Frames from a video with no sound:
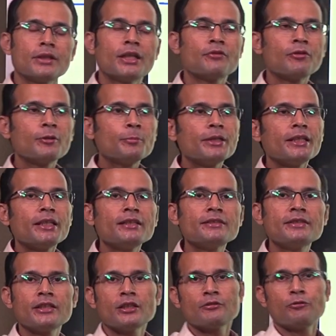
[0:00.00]
it will be
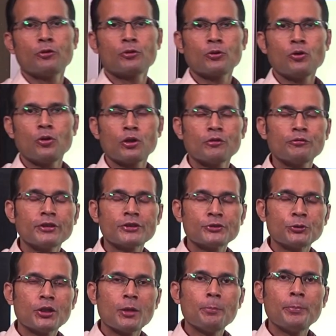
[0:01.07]
easier for all of us
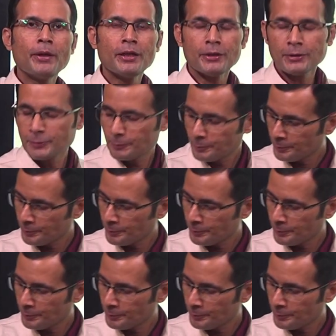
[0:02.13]
to compare.